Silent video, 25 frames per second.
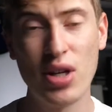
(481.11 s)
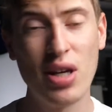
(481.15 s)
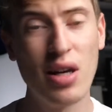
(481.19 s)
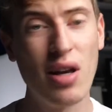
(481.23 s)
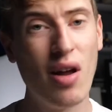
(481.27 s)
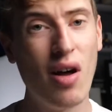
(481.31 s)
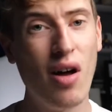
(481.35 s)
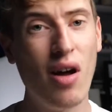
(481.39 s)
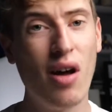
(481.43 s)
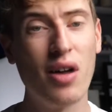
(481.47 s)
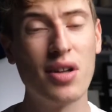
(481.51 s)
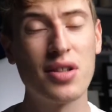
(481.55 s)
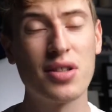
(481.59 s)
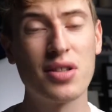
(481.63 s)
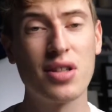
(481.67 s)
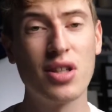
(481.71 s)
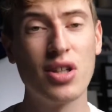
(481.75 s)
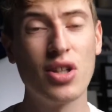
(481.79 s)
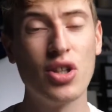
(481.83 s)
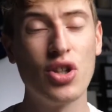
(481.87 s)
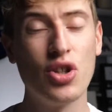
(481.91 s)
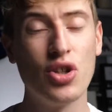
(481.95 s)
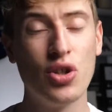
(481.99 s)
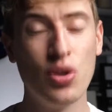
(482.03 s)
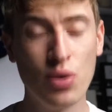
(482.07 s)
the last
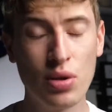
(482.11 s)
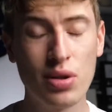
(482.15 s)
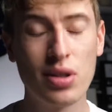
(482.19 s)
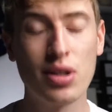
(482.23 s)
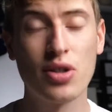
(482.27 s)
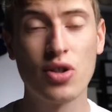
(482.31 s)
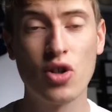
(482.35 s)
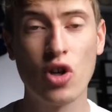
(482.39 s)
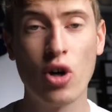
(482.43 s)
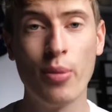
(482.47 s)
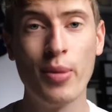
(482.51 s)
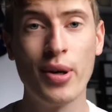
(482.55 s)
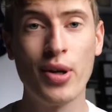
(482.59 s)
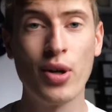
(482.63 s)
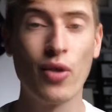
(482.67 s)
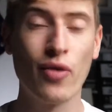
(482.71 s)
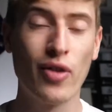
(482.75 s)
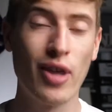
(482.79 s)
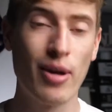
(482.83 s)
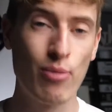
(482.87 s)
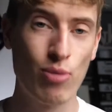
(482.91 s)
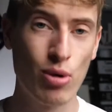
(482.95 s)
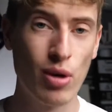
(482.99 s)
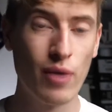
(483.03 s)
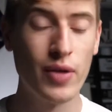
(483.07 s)
useless comment on
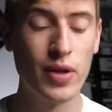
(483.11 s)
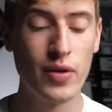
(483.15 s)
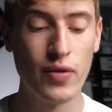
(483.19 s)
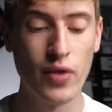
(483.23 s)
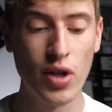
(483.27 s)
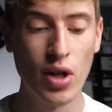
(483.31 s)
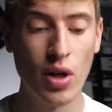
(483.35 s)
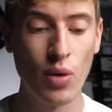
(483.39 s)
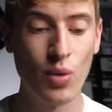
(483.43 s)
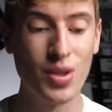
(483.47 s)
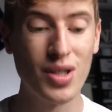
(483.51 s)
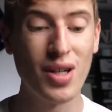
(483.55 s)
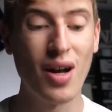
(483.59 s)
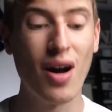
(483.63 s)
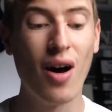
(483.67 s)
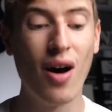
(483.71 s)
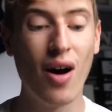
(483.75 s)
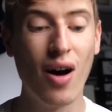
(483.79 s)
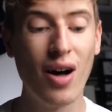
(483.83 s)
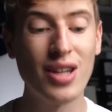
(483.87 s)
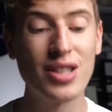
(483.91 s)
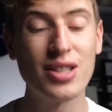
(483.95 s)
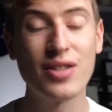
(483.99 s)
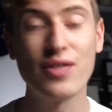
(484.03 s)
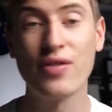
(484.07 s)
that previous video was
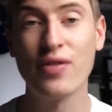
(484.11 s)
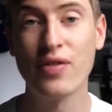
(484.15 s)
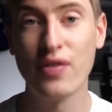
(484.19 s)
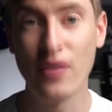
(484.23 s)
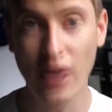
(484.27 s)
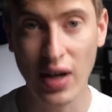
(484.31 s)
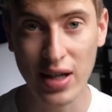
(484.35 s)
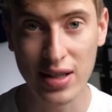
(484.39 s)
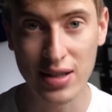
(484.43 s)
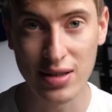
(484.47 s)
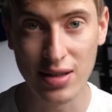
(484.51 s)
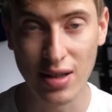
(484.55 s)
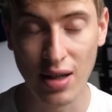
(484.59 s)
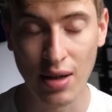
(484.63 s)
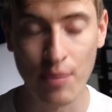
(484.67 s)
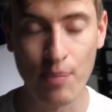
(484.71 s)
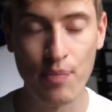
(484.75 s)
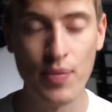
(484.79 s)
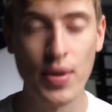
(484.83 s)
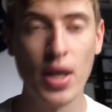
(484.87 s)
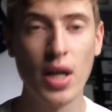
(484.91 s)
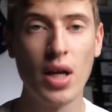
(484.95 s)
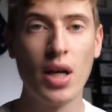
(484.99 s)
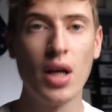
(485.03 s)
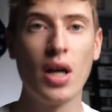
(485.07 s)
Art Finder.
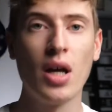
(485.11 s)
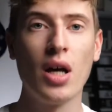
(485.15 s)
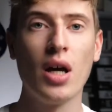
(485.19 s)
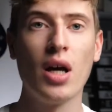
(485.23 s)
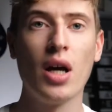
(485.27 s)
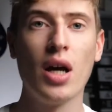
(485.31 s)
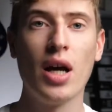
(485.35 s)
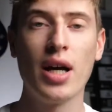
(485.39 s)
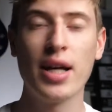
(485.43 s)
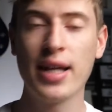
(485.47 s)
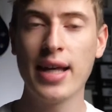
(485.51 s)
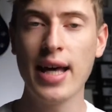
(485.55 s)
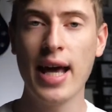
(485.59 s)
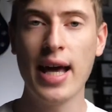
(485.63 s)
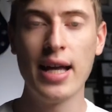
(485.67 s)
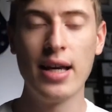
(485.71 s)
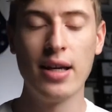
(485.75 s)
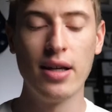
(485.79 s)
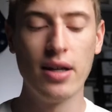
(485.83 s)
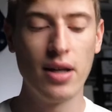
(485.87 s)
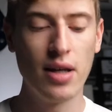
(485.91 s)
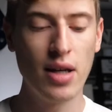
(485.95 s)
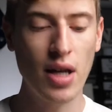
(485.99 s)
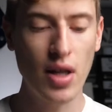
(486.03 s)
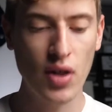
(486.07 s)

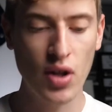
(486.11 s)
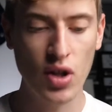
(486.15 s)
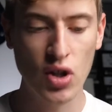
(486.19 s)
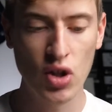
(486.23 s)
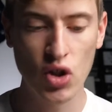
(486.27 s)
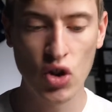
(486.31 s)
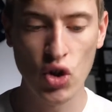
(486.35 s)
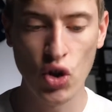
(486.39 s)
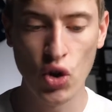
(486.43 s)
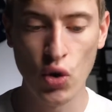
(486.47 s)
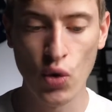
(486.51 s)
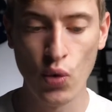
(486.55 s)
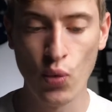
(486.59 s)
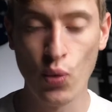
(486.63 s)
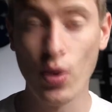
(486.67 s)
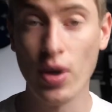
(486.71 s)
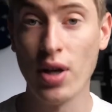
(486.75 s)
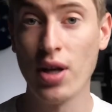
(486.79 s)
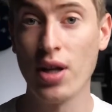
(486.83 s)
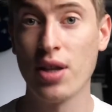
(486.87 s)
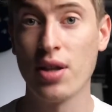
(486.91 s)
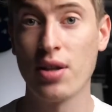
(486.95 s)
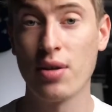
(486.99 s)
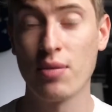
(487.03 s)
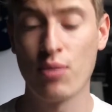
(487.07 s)
Again, nothing to do
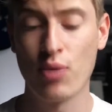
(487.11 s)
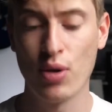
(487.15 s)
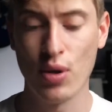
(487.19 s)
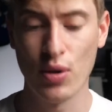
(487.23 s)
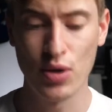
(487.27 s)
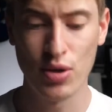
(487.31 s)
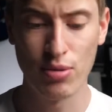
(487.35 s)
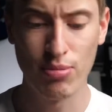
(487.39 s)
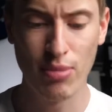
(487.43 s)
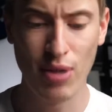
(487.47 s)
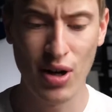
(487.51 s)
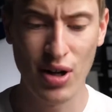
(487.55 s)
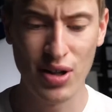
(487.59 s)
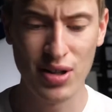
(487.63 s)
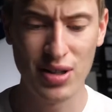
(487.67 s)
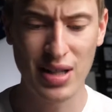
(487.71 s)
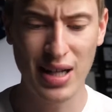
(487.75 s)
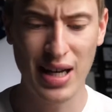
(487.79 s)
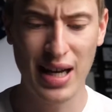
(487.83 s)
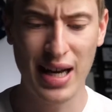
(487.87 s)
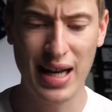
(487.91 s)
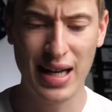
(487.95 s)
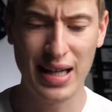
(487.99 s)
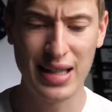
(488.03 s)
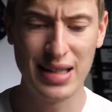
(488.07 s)
with print on demand
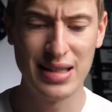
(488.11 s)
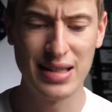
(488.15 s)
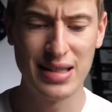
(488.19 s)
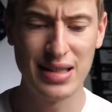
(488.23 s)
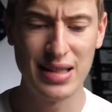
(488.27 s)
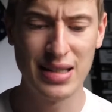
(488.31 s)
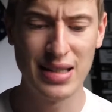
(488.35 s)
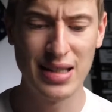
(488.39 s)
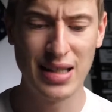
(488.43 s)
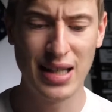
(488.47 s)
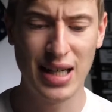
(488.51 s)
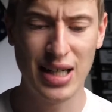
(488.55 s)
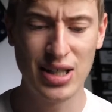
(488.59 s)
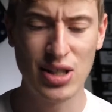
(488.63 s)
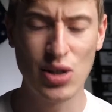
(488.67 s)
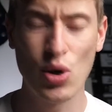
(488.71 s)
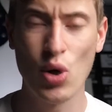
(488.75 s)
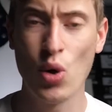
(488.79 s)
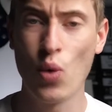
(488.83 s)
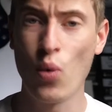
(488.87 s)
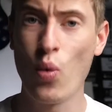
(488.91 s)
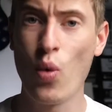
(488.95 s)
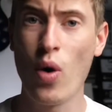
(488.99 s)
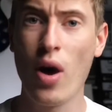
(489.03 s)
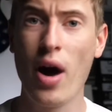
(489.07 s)
and I don't
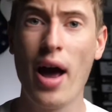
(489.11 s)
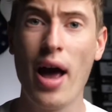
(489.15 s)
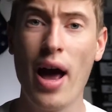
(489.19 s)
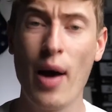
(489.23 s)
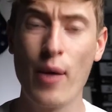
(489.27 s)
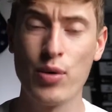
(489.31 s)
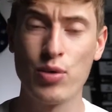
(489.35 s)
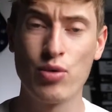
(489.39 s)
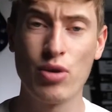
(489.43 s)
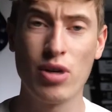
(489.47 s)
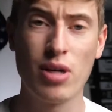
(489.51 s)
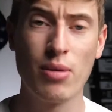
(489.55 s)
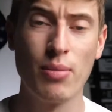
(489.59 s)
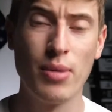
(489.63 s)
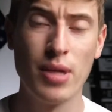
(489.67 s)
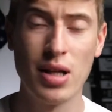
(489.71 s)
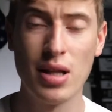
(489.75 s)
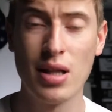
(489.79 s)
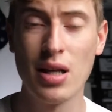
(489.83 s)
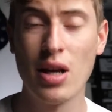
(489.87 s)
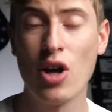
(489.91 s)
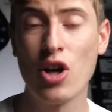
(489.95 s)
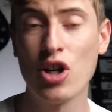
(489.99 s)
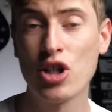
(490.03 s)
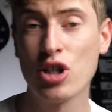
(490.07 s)
know why I was
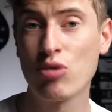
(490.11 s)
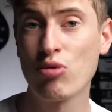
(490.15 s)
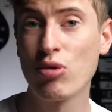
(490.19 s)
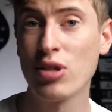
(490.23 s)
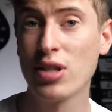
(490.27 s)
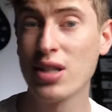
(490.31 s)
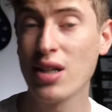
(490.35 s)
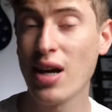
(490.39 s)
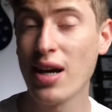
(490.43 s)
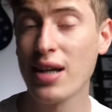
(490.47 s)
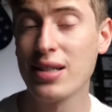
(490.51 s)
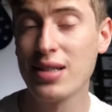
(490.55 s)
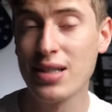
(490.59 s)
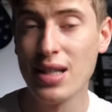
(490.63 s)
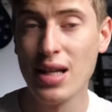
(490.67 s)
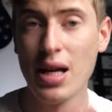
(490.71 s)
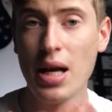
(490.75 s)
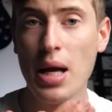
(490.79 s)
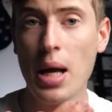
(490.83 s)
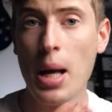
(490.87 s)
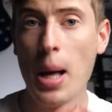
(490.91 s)
recommended the last three sites,